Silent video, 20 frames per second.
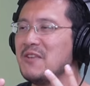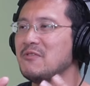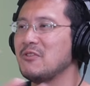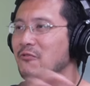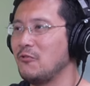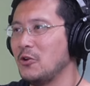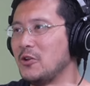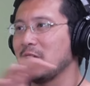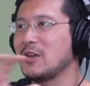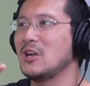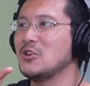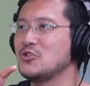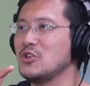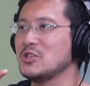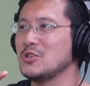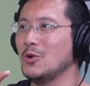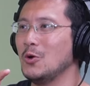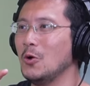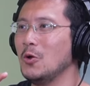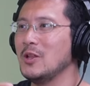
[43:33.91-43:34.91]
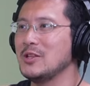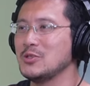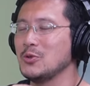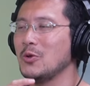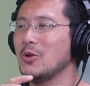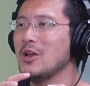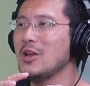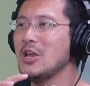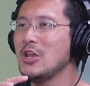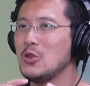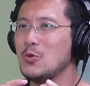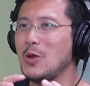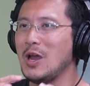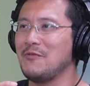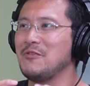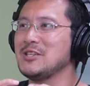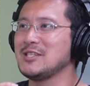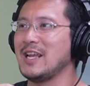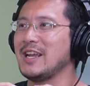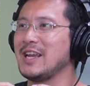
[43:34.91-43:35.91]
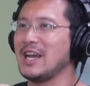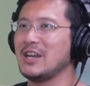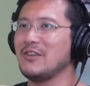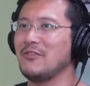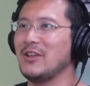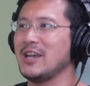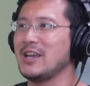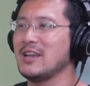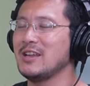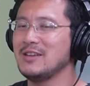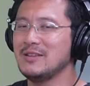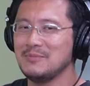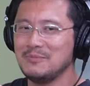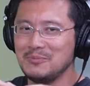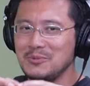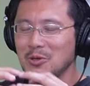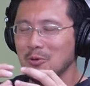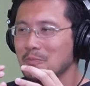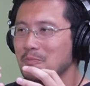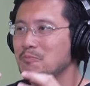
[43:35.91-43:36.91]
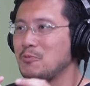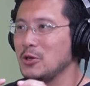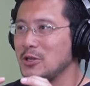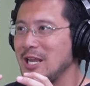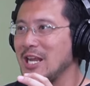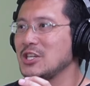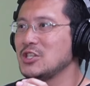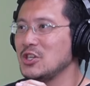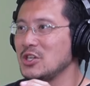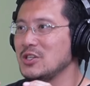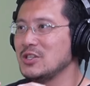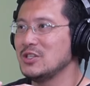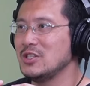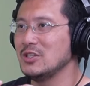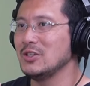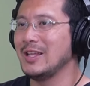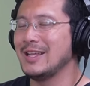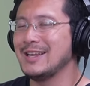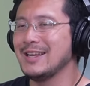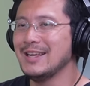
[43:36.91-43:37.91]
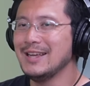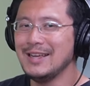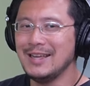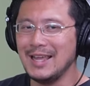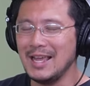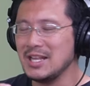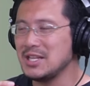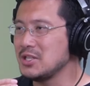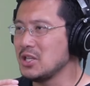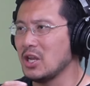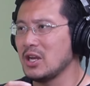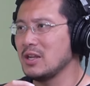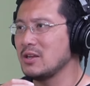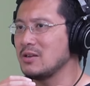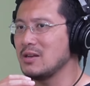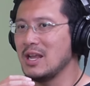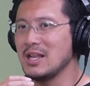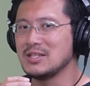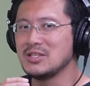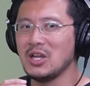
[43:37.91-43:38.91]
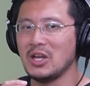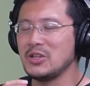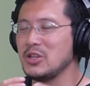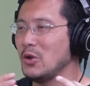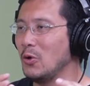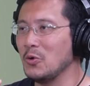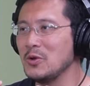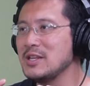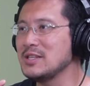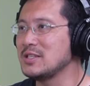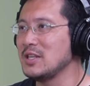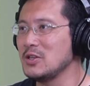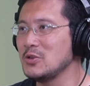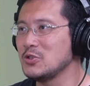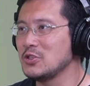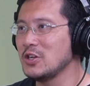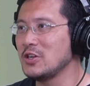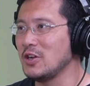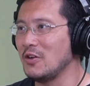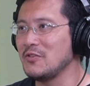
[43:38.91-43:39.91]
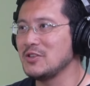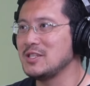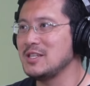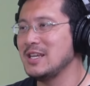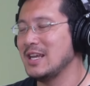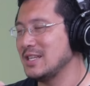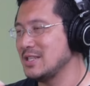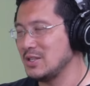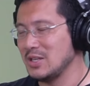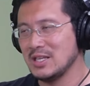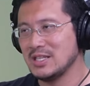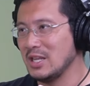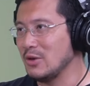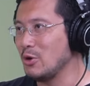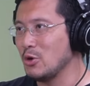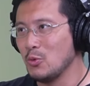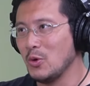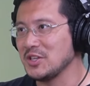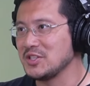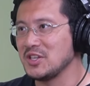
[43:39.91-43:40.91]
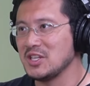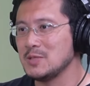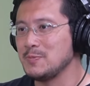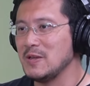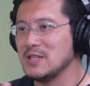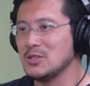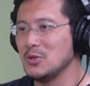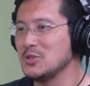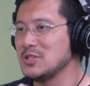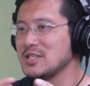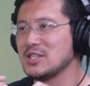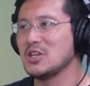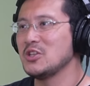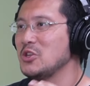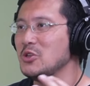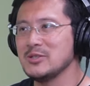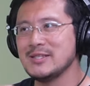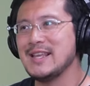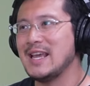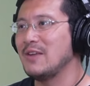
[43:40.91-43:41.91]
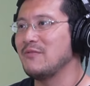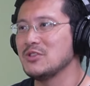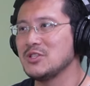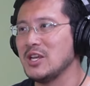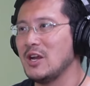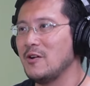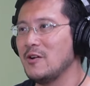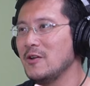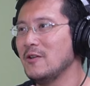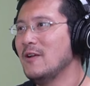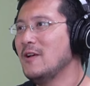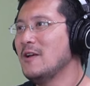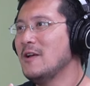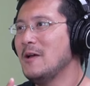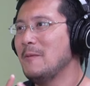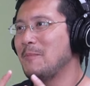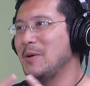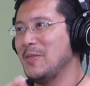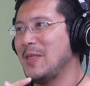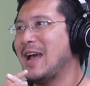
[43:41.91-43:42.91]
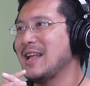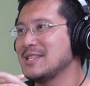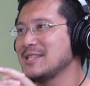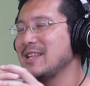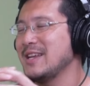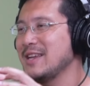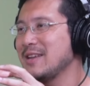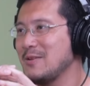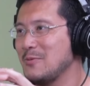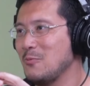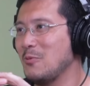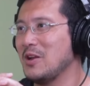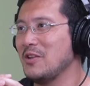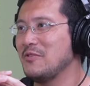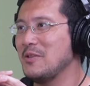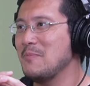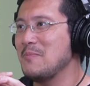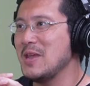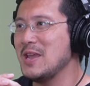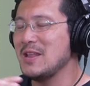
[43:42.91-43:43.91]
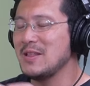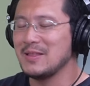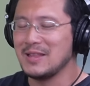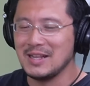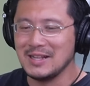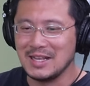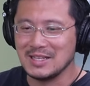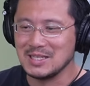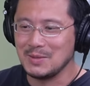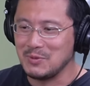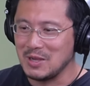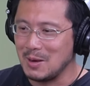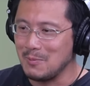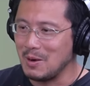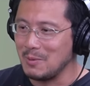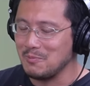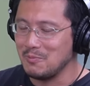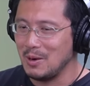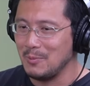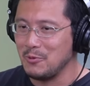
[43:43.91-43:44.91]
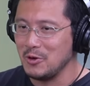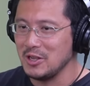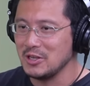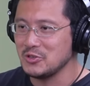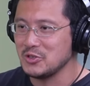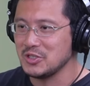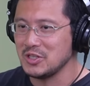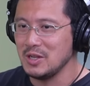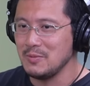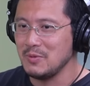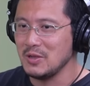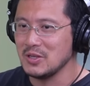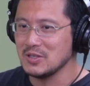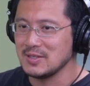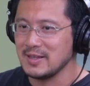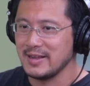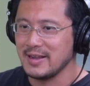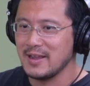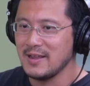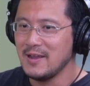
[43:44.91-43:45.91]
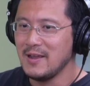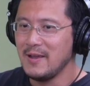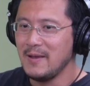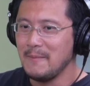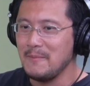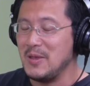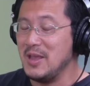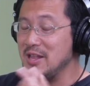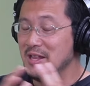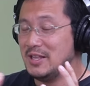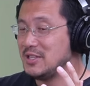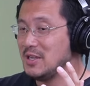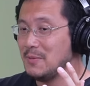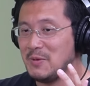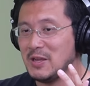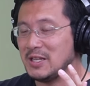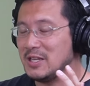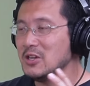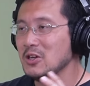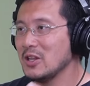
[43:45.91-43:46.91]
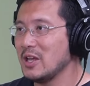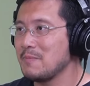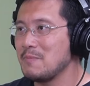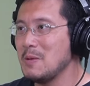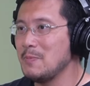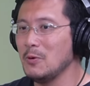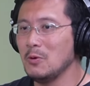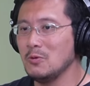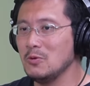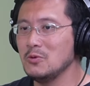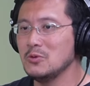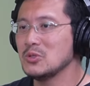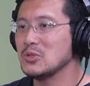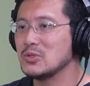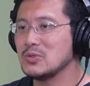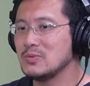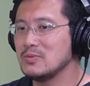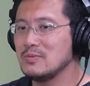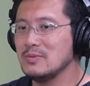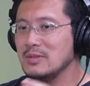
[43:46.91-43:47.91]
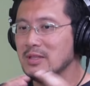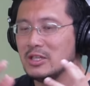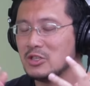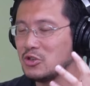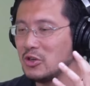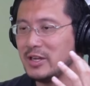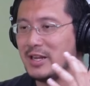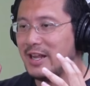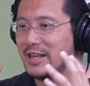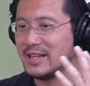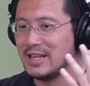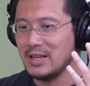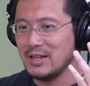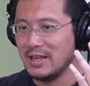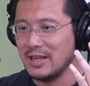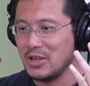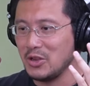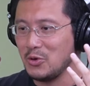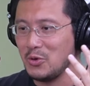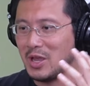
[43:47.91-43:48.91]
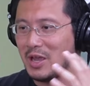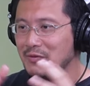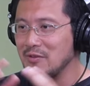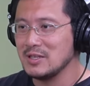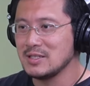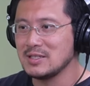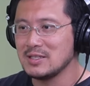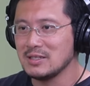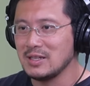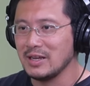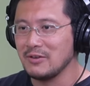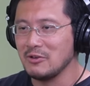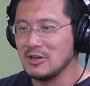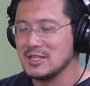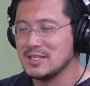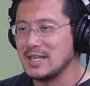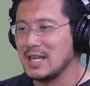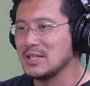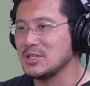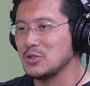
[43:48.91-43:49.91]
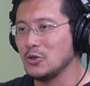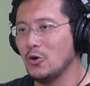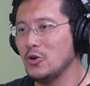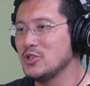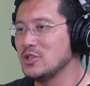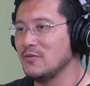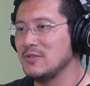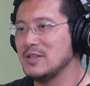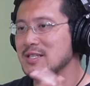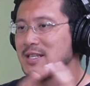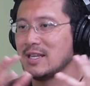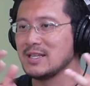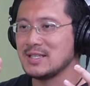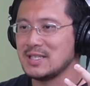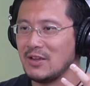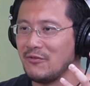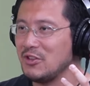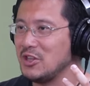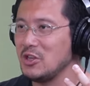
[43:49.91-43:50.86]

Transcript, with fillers: be saved for the country as a whole, and so you have this like kind of like you know protection shield. And it's not like it's not the only solution. Obviously, as, as anyone who works in this space knows, it's continuously adversarial. But that's like one of the main that, that's something I'm, I'm, pretty interested in because like it, it's a big deal. Like people lose literally like they like you know we have these like really sad stories of these